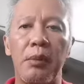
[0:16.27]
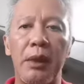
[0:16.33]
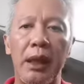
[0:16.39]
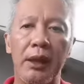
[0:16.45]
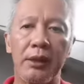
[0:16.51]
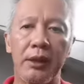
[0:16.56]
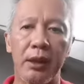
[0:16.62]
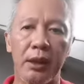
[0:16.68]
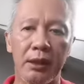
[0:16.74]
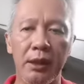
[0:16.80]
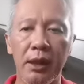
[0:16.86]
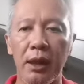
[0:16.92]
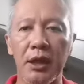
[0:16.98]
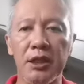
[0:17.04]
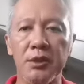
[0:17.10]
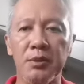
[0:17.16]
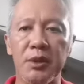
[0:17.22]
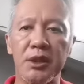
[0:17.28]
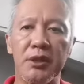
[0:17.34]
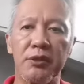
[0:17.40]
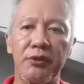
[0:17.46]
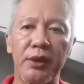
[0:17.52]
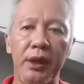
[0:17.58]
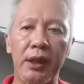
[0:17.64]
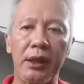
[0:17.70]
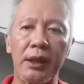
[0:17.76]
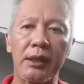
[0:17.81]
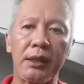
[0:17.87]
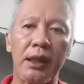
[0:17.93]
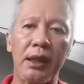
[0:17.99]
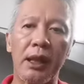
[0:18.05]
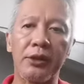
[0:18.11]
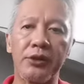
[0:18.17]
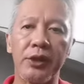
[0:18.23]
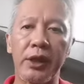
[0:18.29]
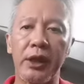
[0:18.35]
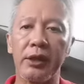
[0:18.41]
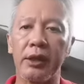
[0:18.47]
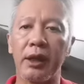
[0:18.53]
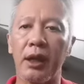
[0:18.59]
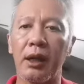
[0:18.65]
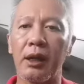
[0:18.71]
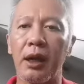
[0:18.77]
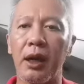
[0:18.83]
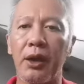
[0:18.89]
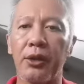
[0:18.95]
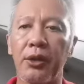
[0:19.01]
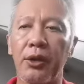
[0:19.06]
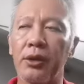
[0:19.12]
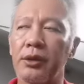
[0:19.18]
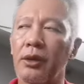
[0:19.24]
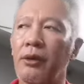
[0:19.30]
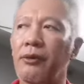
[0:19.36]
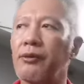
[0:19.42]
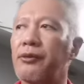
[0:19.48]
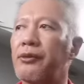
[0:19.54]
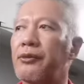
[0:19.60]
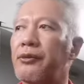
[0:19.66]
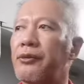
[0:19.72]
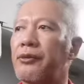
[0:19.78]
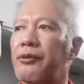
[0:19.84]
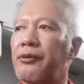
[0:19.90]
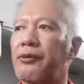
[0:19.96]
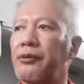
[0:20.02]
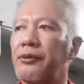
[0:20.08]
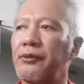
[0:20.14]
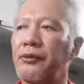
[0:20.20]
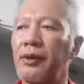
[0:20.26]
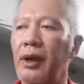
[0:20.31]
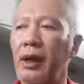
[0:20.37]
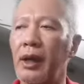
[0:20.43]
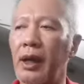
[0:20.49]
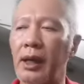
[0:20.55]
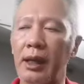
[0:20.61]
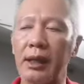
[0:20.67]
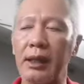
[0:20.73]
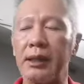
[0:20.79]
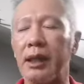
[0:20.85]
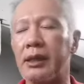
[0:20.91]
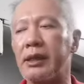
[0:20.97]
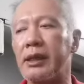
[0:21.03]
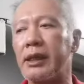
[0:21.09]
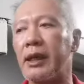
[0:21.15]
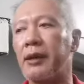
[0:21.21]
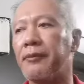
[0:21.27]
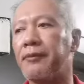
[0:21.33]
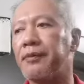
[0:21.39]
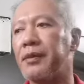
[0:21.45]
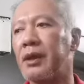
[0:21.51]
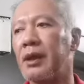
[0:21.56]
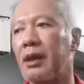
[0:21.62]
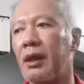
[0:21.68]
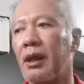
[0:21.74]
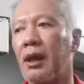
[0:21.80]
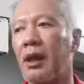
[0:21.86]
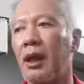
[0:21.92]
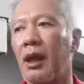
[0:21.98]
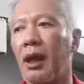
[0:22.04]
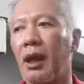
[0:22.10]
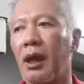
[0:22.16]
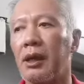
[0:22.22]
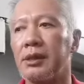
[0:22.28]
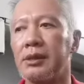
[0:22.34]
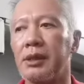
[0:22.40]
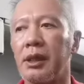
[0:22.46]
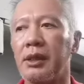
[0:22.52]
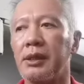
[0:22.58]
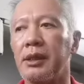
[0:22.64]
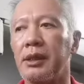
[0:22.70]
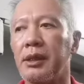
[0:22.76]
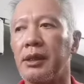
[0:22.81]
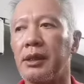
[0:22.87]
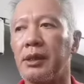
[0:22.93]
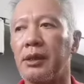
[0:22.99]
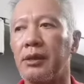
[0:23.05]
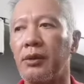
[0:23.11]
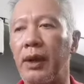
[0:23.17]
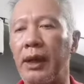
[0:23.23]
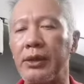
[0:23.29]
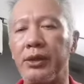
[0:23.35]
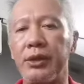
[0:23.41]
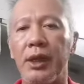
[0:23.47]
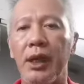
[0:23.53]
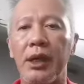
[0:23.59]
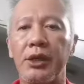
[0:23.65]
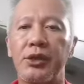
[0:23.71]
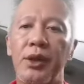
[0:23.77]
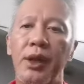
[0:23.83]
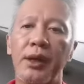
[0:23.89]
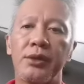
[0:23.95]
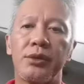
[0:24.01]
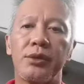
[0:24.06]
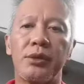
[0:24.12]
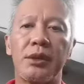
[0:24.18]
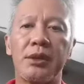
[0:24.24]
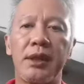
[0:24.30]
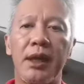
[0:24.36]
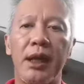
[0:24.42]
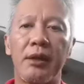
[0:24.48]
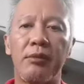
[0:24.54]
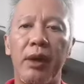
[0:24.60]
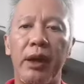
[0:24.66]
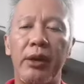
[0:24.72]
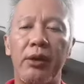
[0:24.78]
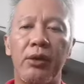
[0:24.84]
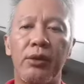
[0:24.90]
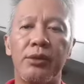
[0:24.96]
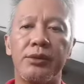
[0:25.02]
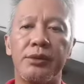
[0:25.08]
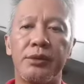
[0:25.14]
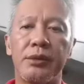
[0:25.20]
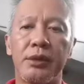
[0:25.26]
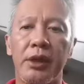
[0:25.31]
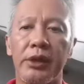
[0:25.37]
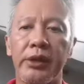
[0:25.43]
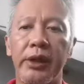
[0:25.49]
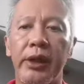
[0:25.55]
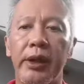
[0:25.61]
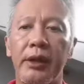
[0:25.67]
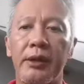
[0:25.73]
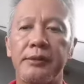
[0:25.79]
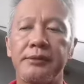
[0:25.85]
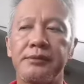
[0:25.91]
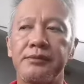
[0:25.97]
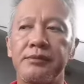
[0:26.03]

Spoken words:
playing the guitar, specifically the electric guitar, I got an idea. I said, why don't I try to design my own guitar?